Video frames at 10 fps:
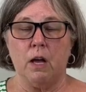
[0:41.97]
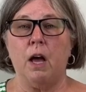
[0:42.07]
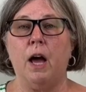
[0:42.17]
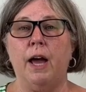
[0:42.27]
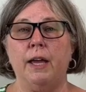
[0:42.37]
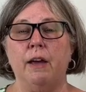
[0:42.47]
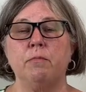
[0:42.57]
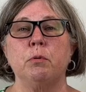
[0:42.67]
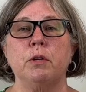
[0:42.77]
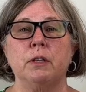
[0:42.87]
I have
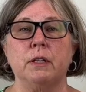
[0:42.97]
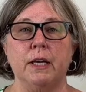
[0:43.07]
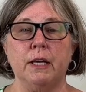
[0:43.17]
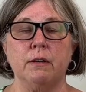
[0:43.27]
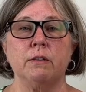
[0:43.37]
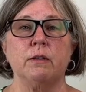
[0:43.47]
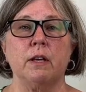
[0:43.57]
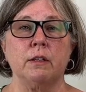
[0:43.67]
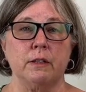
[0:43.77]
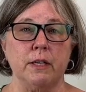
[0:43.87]
put a link to the
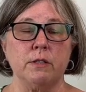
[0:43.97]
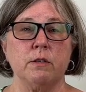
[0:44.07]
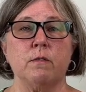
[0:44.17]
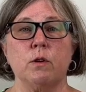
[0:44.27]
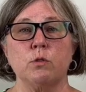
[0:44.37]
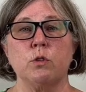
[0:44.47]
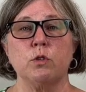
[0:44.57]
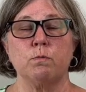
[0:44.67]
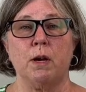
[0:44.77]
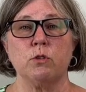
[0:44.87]
list of those
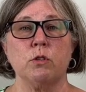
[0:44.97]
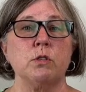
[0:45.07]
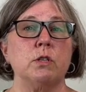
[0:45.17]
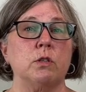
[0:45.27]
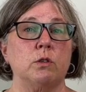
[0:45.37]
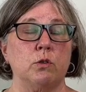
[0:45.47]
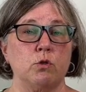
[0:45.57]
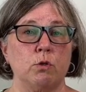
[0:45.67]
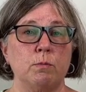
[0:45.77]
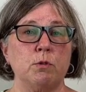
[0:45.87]
inspections in the
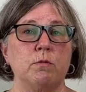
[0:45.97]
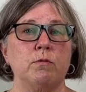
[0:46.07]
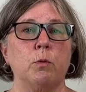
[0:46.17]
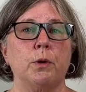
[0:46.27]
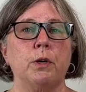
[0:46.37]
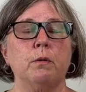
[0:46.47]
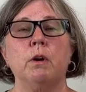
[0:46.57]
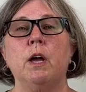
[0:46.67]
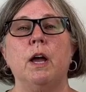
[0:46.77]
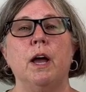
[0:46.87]
description for you,
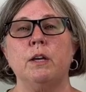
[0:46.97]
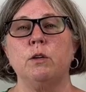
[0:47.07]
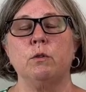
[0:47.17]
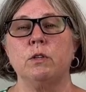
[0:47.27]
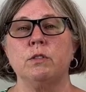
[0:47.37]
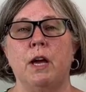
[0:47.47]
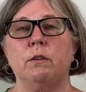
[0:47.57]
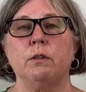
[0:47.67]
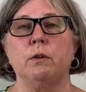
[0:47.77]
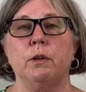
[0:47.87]
and you can
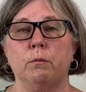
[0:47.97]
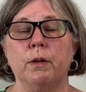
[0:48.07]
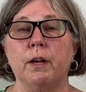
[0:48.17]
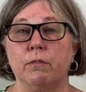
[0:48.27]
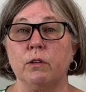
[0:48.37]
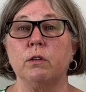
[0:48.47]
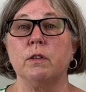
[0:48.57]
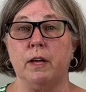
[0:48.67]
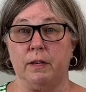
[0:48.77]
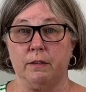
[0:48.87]
download it whenever you'd
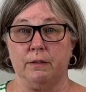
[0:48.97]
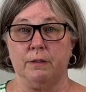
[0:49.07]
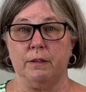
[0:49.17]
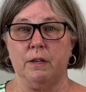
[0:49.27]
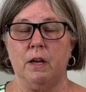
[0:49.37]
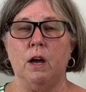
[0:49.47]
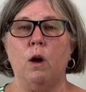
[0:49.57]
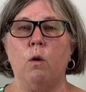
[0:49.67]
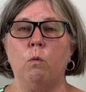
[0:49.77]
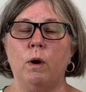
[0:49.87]
like.
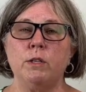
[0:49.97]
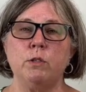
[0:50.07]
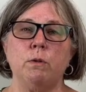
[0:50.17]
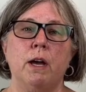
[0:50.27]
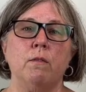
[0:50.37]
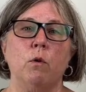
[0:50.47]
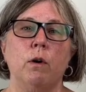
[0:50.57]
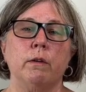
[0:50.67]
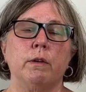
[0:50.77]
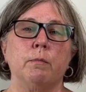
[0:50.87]
Once you have all
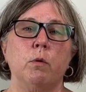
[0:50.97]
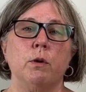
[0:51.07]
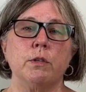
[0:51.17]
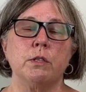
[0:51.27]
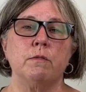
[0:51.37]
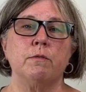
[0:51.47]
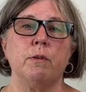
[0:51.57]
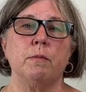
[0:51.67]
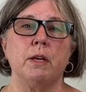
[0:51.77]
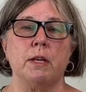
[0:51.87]
the reports in from
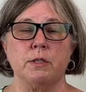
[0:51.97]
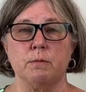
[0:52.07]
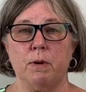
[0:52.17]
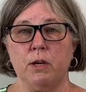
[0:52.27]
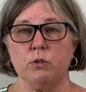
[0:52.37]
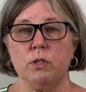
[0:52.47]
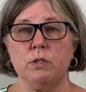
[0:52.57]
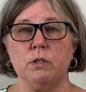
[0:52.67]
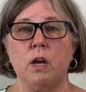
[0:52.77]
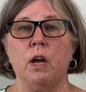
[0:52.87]
the inspections,
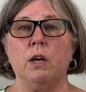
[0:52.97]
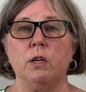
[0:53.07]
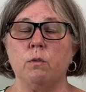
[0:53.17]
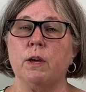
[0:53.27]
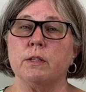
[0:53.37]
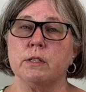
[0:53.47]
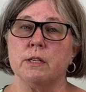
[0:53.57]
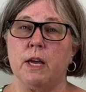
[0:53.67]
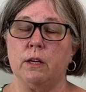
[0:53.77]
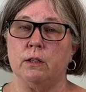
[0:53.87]
you get to
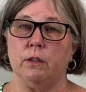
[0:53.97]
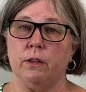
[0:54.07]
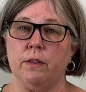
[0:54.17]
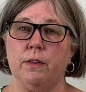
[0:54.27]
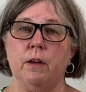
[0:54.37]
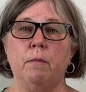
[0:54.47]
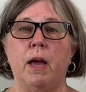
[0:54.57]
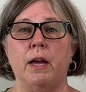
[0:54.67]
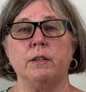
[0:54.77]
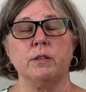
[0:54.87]
take a look at them
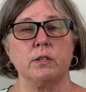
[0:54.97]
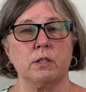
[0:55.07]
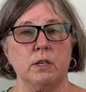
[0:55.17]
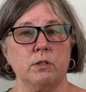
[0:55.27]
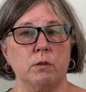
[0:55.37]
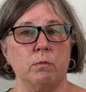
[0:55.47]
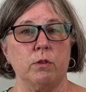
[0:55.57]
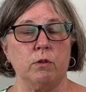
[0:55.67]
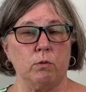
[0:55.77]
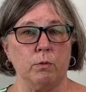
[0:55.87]
and discuss them with
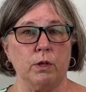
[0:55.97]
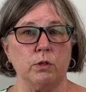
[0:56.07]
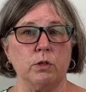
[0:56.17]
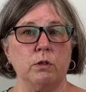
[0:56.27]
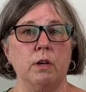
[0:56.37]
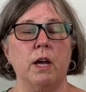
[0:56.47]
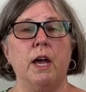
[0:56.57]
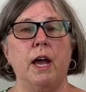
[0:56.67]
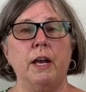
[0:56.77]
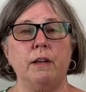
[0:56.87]
your realtor.
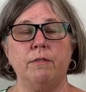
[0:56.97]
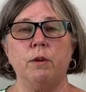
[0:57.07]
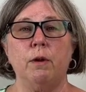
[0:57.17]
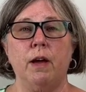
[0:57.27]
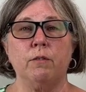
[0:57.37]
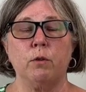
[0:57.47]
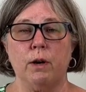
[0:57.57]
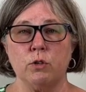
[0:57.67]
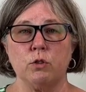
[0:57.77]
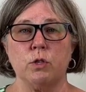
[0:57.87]
And if you have
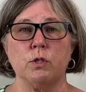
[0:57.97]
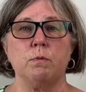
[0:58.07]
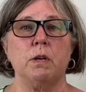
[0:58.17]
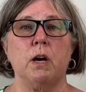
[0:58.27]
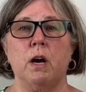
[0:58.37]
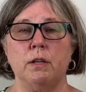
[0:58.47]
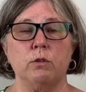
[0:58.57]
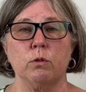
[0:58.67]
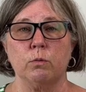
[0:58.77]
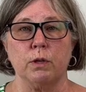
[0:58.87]
questions beyond your
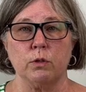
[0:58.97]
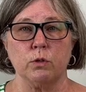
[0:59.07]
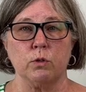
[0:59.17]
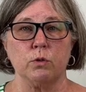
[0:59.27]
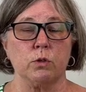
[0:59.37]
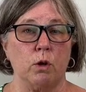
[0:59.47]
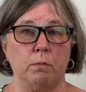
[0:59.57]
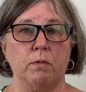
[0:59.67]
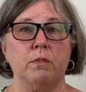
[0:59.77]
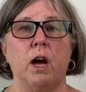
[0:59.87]
realtor's scope
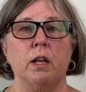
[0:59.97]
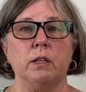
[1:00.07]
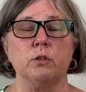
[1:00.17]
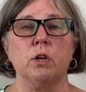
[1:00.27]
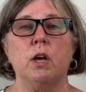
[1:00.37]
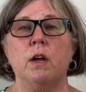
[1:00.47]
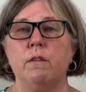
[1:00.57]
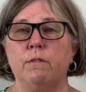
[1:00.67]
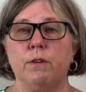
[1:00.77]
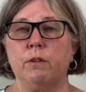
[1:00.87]
of knowledge,
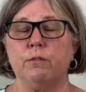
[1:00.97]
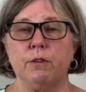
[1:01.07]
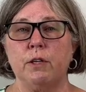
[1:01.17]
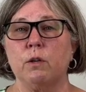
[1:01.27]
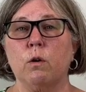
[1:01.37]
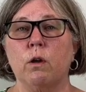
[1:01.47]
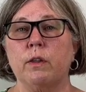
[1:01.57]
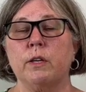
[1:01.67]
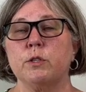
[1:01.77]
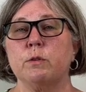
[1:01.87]
feel free to call the
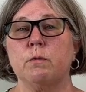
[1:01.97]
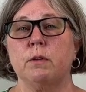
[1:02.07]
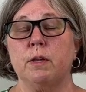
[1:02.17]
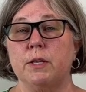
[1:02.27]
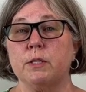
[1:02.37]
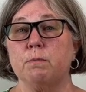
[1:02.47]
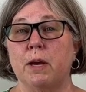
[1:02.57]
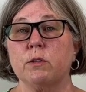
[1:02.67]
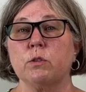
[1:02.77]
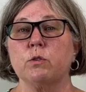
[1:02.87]

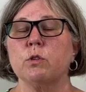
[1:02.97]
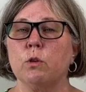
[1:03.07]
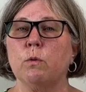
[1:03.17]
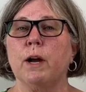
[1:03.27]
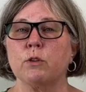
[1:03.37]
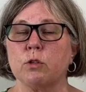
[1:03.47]
inspectors who actually